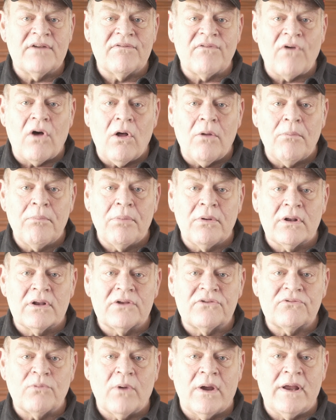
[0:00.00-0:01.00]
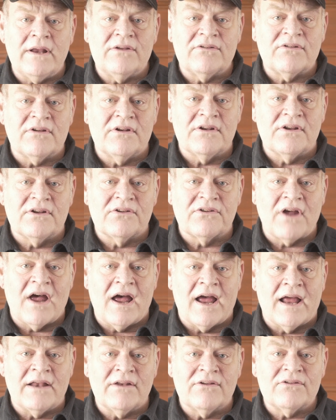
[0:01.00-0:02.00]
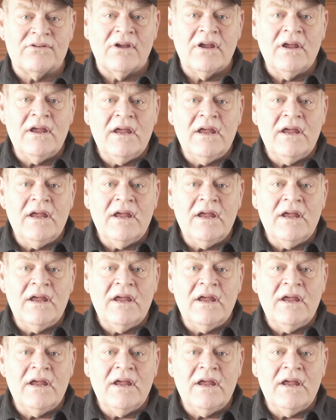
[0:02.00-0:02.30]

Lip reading: of all bullets, weights, and designs.